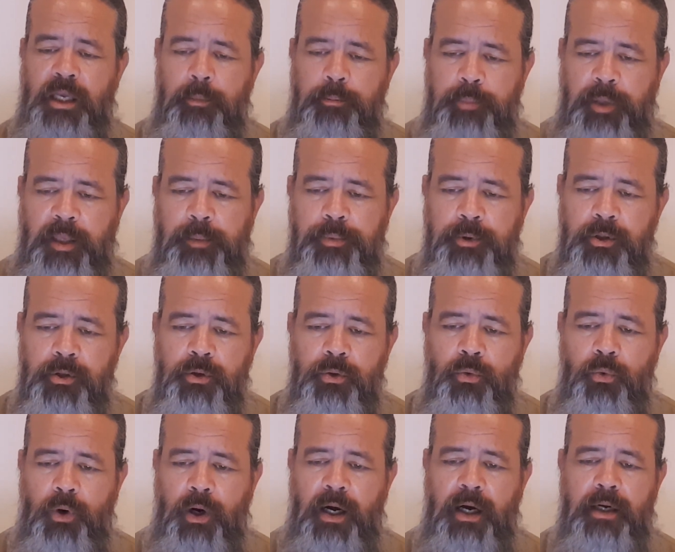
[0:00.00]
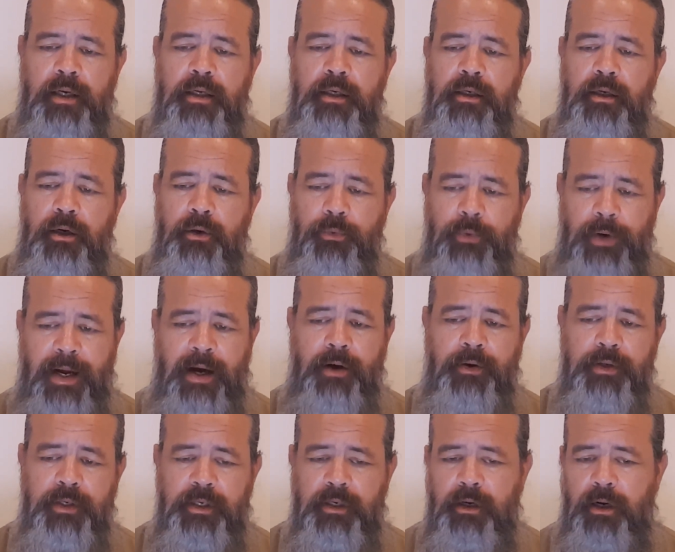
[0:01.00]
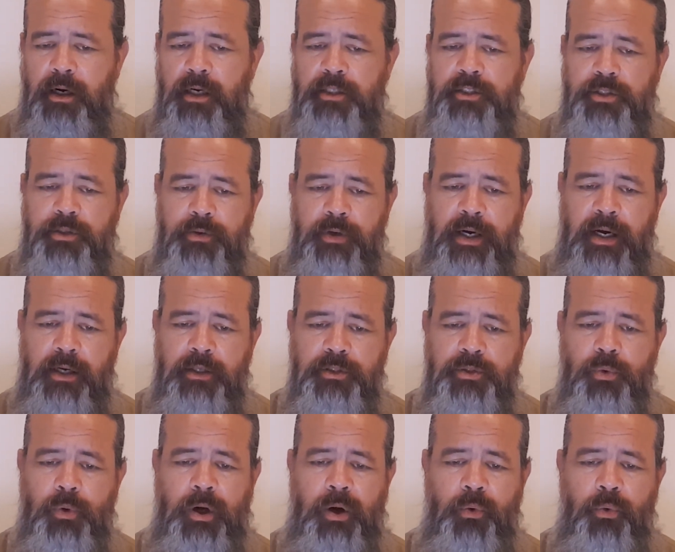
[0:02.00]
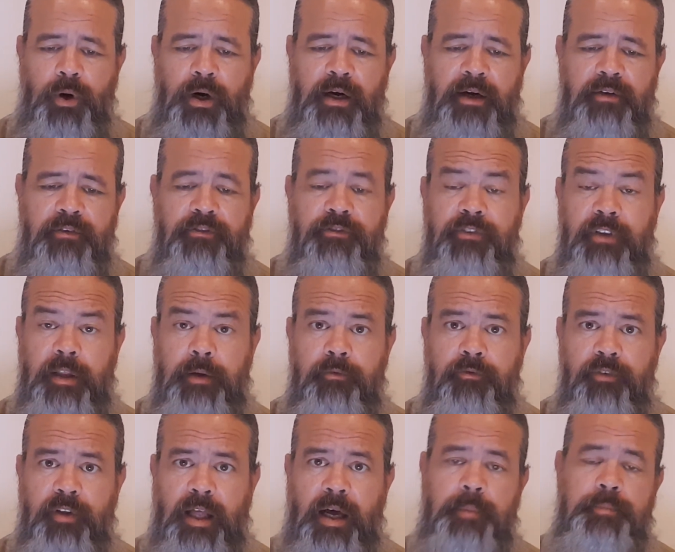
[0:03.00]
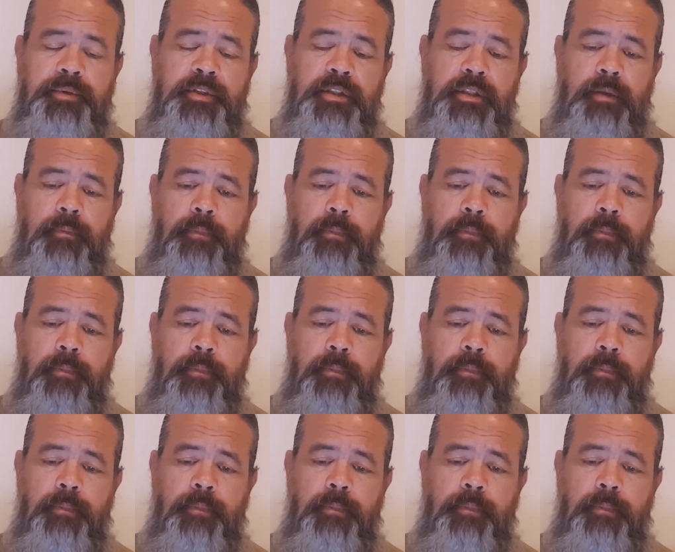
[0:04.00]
People who walk around in large crowds while wearing flip-flops